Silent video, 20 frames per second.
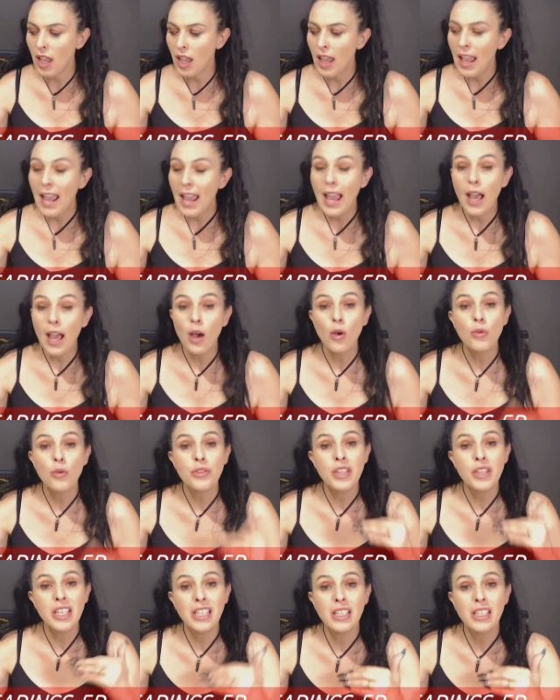
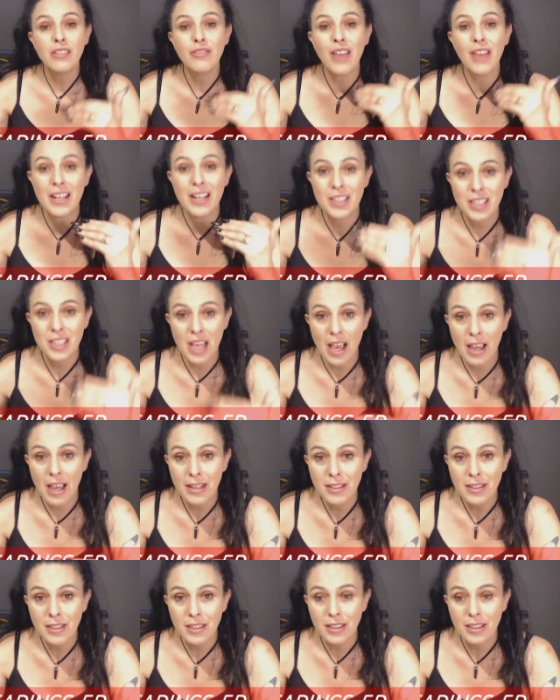Healthy give and
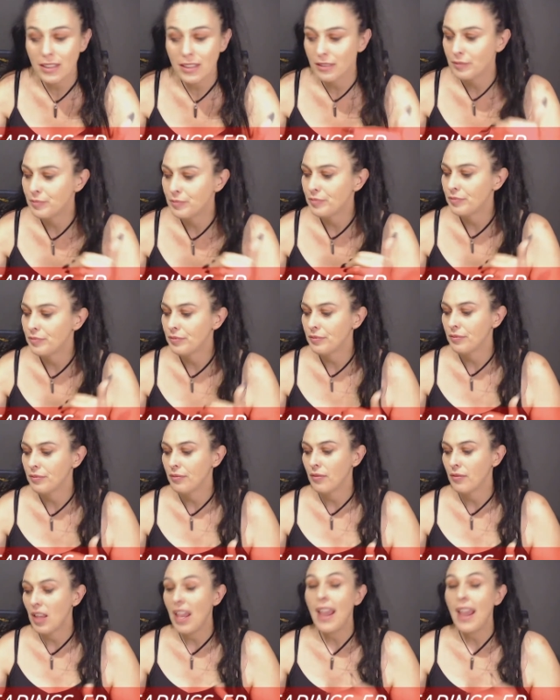take,
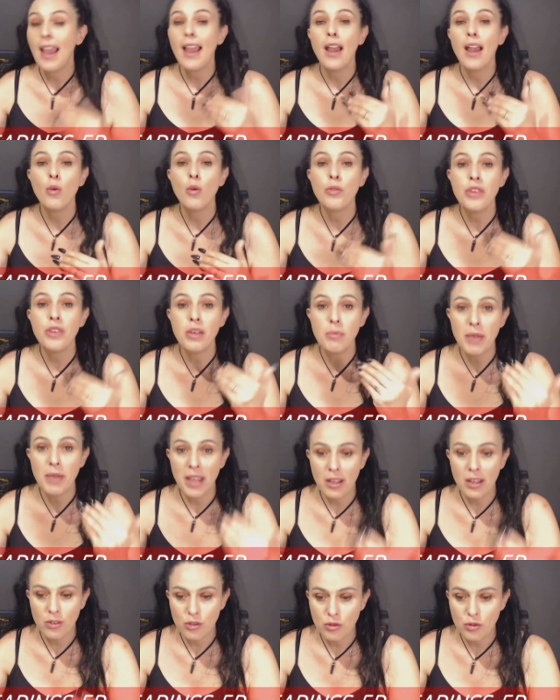healthy
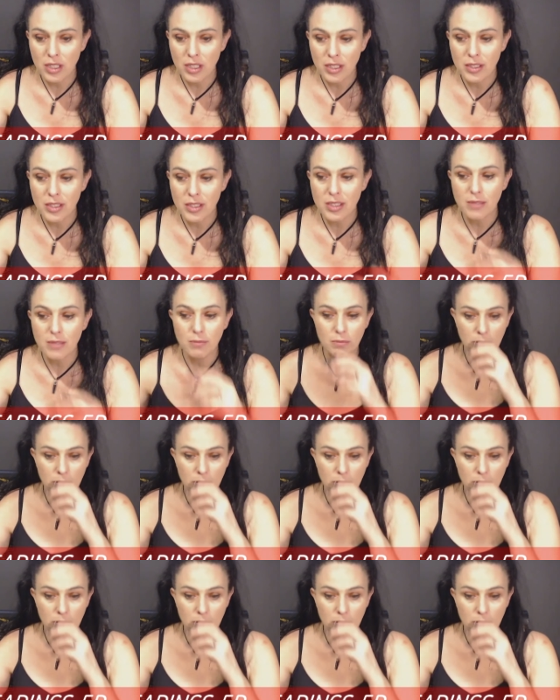boundaries.